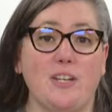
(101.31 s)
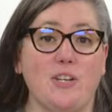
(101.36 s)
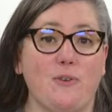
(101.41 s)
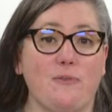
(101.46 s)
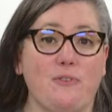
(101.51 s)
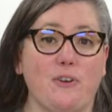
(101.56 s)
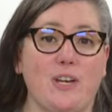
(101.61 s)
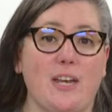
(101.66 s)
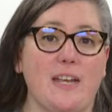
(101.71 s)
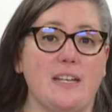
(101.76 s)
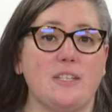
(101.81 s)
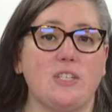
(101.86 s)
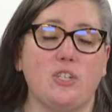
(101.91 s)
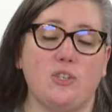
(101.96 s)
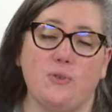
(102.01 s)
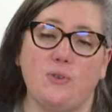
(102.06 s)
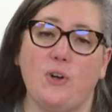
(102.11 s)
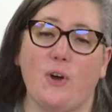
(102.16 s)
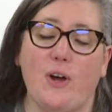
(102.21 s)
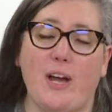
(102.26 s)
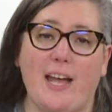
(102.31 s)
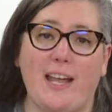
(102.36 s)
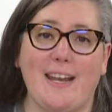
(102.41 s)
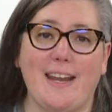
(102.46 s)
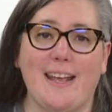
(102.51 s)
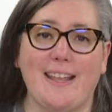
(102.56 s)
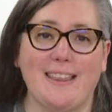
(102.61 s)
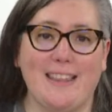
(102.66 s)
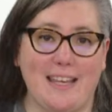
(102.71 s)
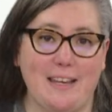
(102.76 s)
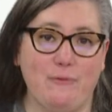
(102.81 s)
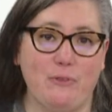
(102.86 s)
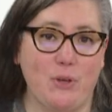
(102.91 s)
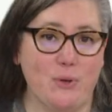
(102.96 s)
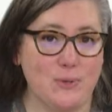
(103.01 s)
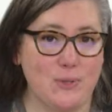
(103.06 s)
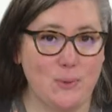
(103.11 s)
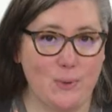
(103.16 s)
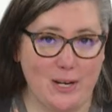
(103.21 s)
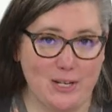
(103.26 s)
don't forget to go ahead and leave
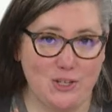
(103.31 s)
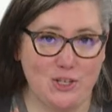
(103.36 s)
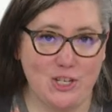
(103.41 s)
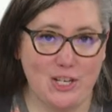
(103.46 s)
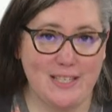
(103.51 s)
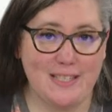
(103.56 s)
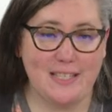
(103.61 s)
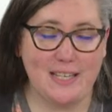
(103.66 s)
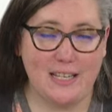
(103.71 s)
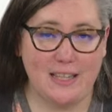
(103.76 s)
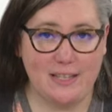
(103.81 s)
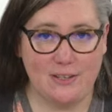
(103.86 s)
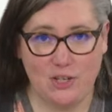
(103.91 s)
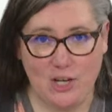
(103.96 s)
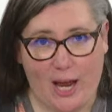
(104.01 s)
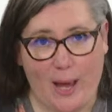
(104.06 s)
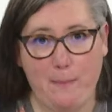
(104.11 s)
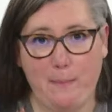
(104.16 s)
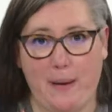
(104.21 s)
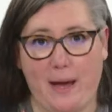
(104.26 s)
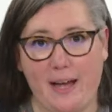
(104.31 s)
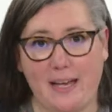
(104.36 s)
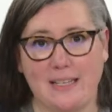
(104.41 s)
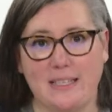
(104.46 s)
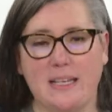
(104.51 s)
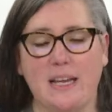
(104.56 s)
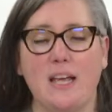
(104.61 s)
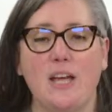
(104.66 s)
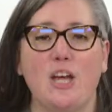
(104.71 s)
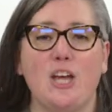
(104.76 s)
those questions in the chat box.